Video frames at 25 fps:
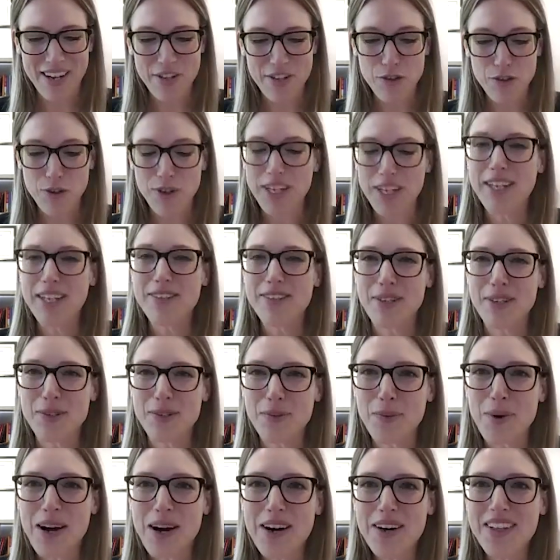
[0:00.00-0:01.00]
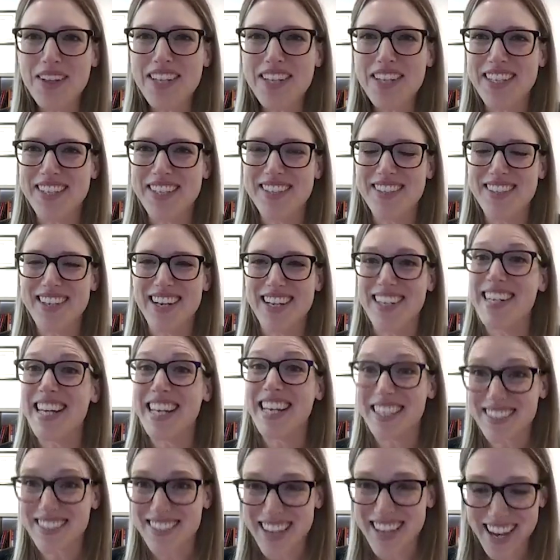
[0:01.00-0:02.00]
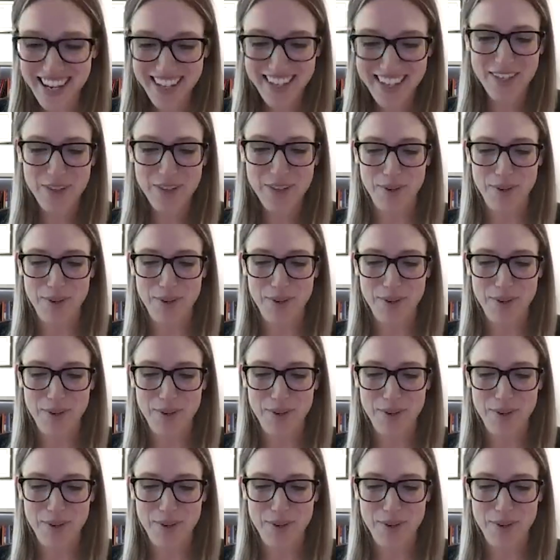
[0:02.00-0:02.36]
Joining us as well is Ning Zhang,